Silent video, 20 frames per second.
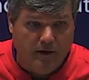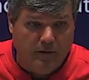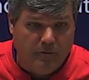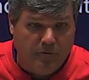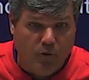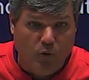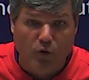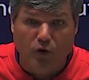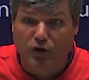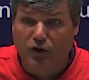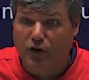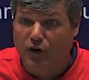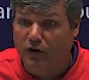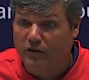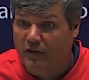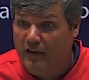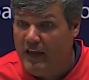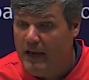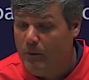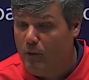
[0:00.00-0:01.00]
For a young
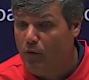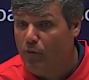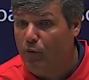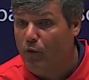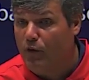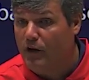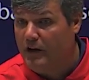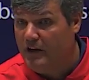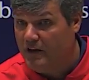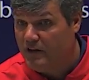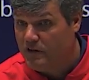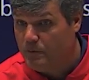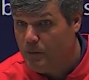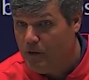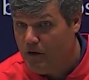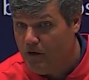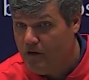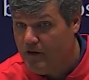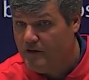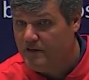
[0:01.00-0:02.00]
team or for an
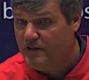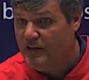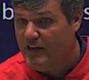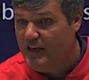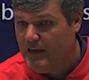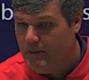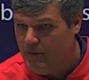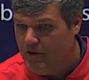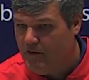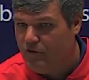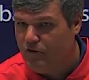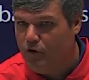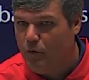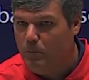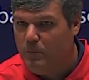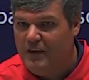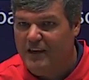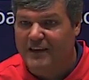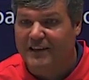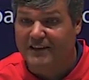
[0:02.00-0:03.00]
inexperienced team, is to
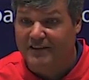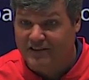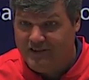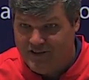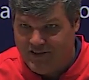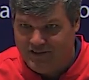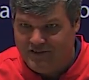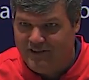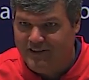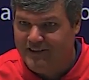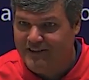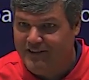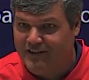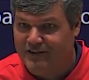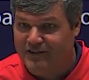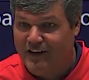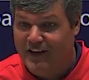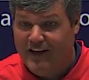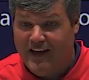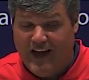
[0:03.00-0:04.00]
be consistent,
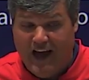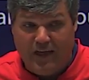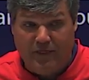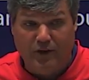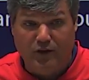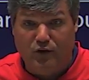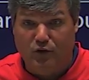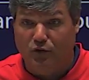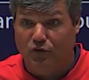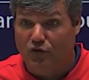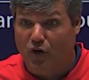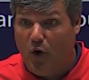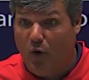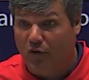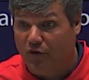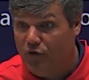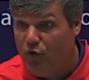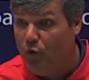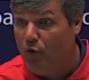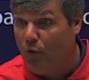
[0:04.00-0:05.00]
because I think you saw
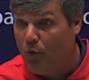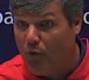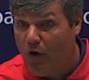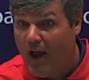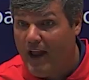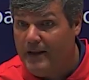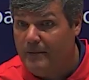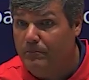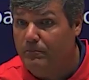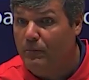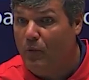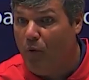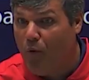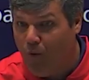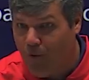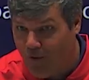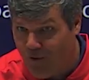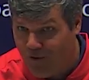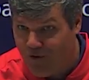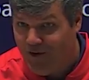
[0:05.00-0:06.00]
us do it right
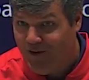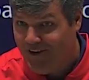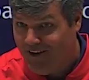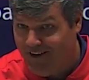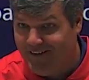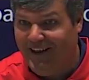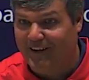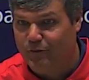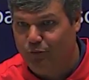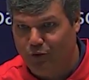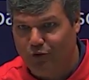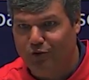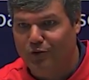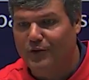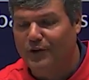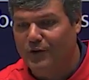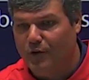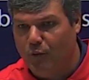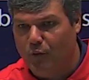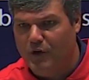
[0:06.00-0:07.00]
more, and that's where you
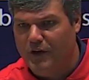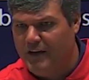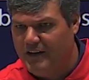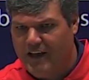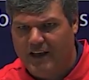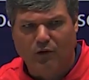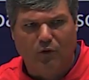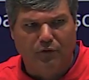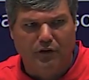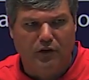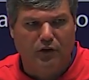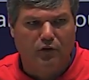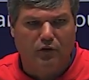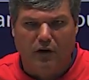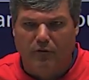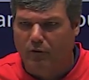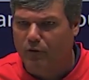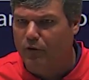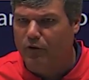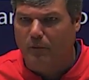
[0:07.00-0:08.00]
get a win. I don't think you're
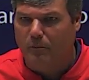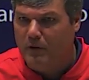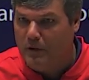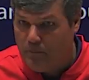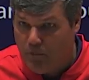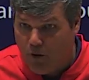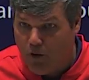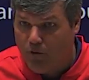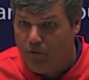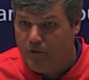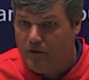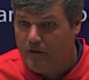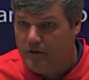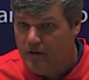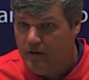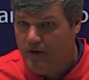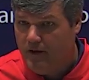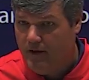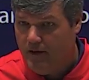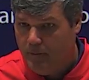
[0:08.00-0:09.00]
ever going to be perfect,
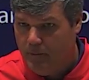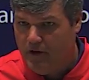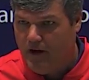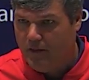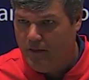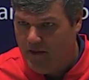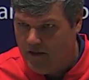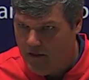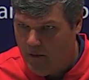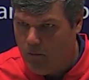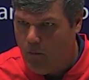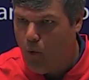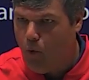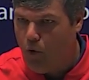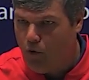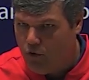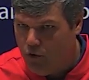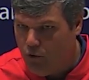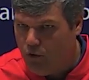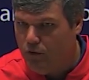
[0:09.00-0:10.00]
but I think the
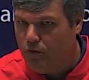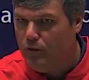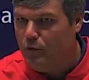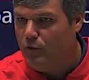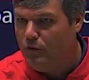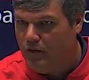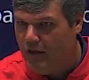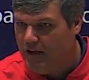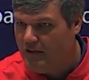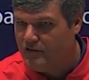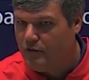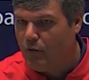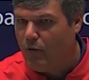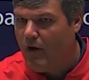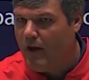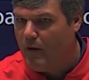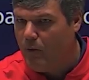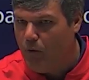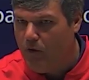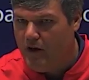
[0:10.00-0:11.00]
more you can do things the
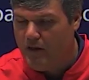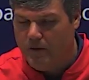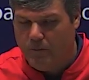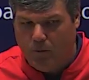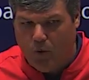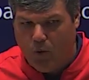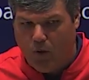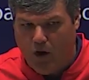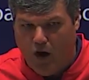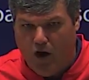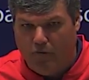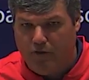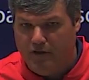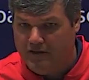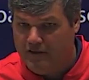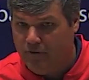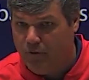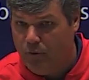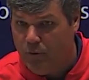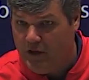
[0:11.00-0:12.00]
right way, the more
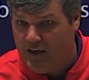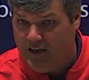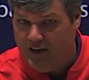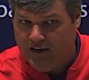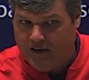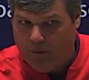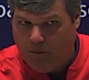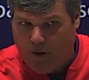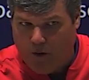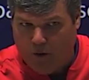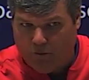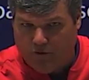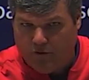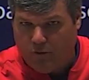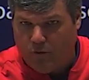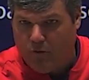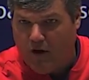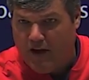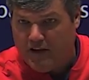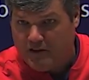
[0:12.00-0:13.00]
offensively we can get the ball to
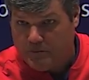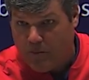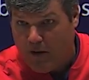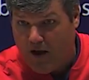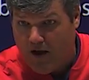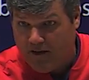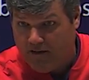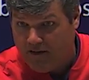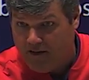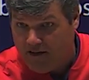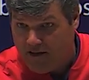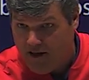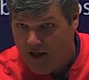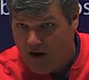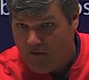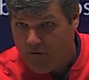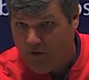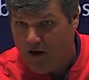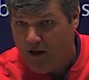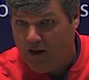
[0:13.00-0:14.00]
the right spot and get it out
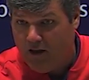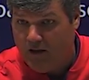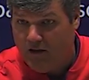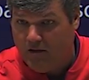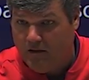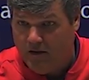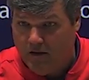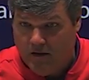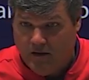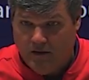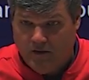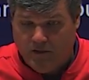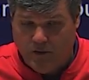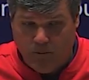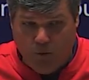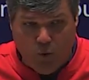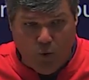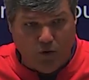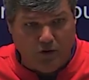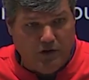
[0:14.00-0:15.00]
of our hand, the
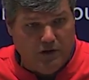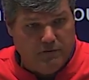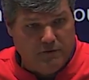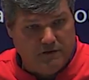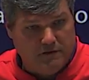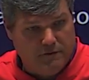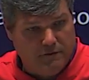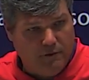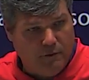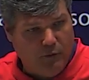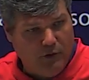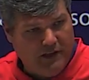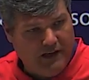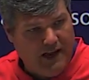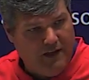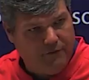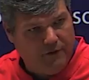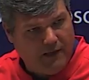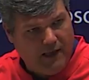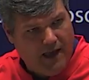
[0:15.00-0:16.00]
more defensively we can
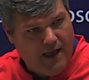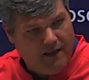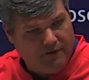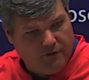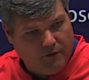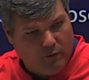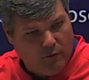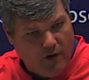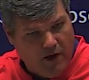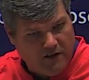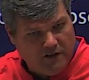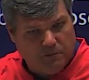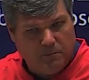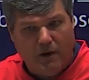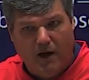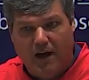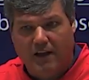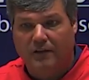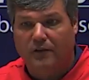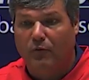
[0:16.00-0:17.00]
have the guys in the right
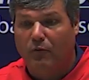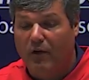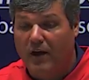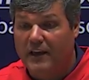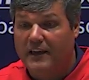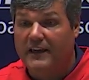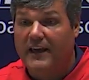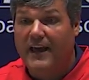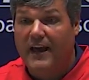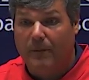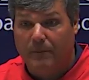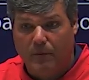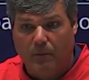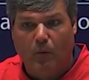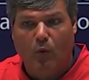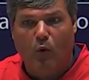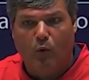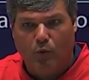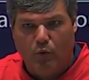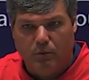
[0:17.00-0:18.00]
spot and the right gap, the
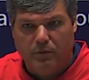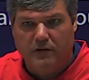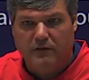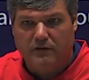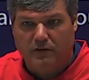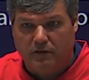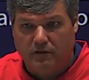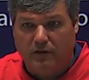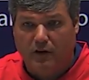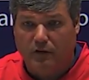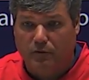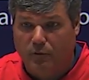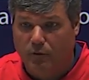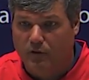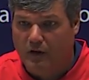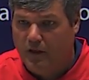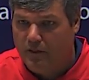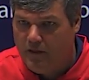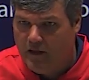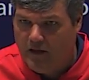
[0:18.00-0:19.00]
more we'll be successful.
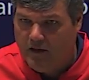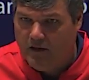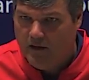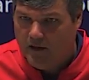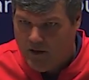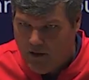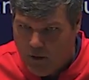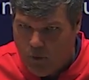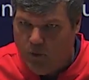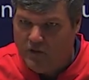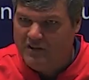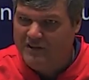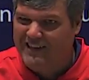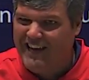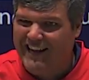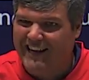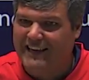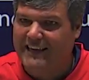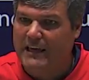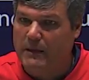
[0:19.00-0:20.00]
And I think we just
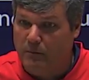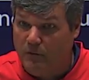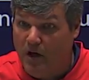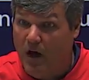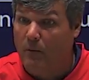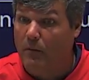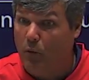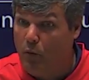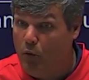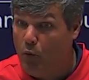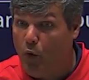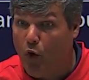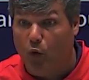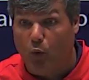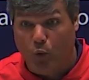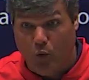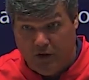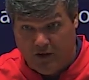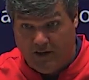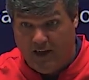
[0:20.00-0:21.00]
got to keep coming. We were
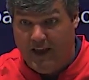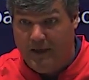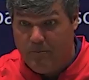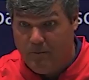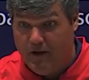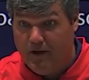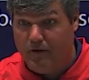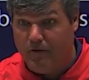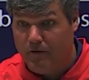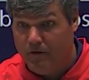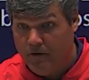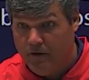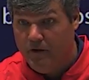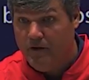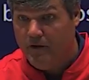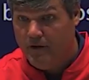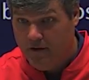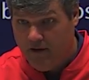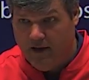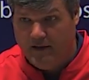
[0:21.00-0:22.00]
one game better,
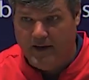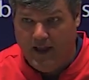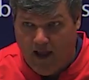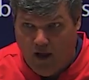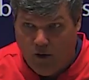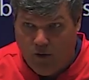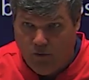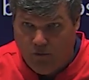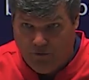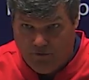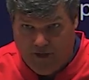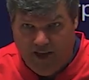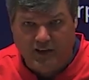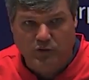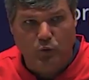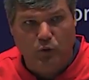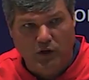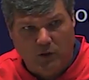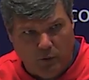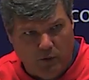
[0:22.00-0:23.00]
and now
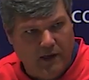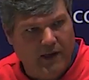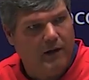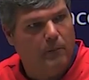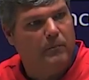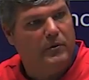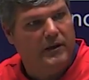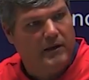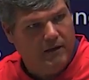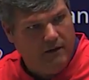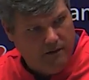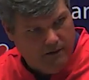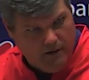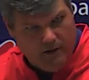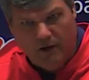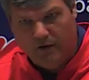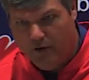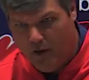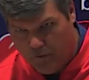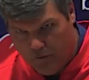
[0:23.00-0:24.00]
next week we got to be
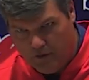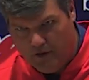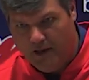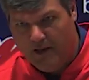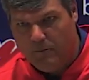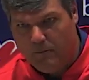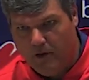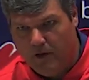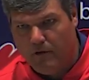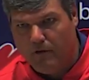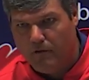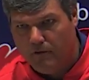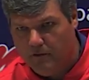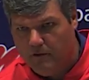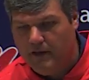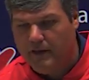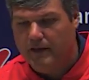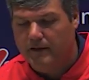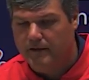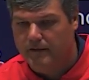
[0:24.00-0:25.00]
another game better,
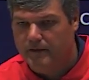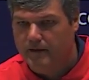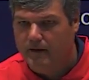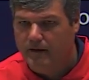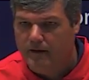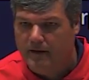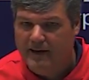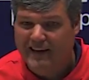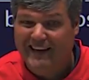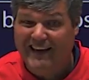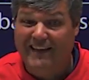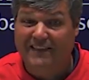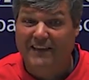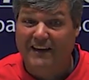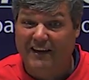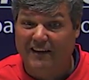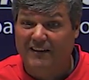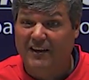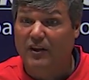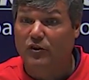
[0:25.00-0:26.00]
and
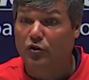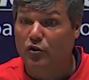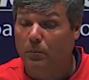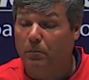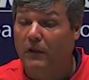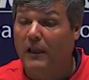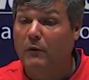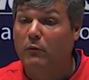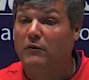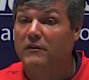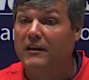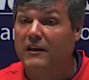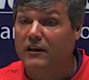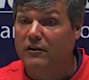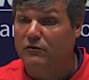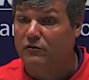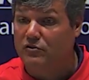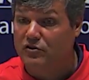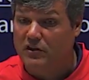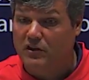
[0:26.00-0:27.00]
then continue to play with the
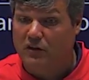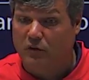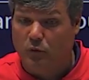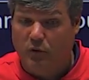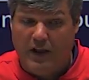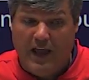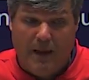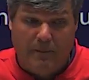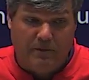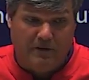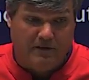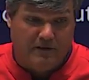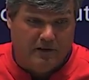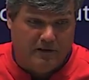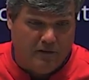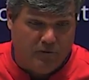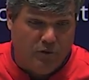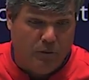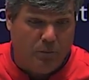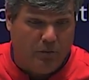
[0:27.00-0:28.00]
energy, because what happens
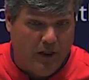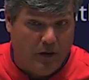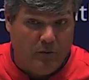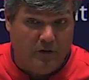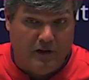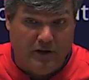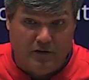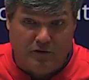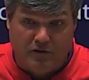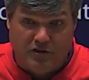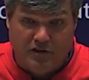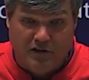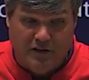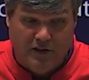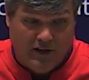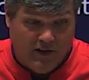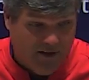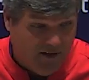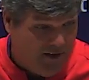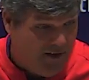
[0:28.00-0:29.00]
is if you play with energy
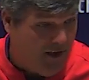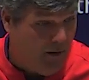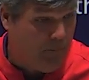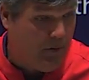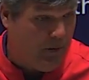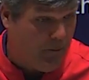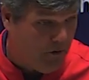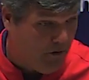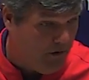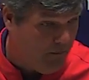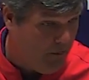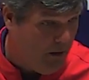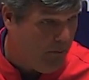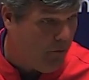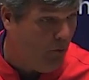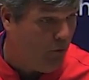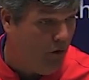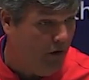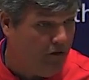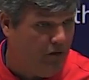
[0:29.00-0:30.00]
and
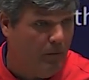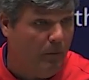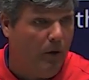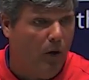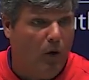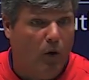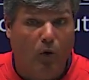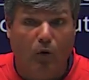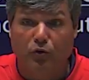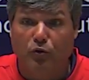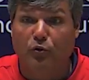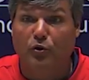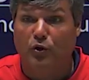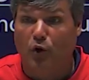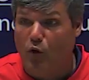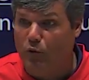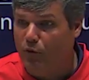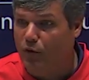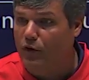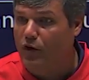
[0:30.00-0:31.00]
people run to the ball, you can
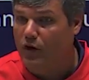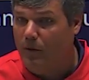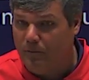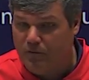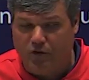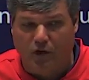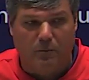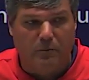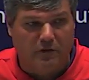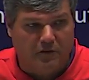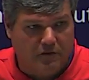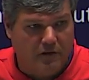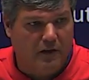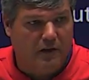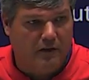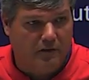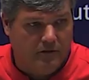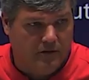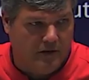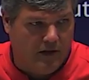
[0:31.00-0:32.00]
overcome some
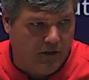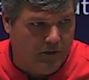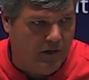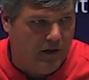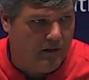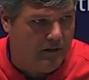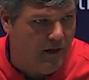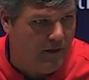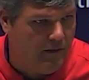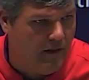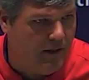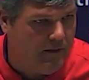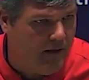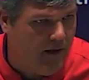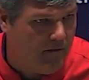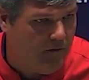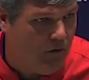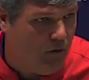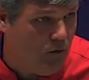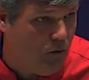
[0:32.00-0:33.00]
mistakes, and I think
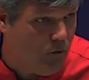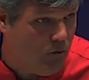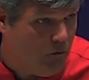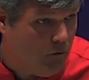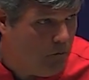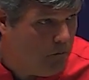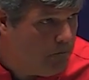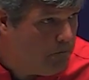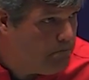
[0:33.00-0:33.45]
that's huge.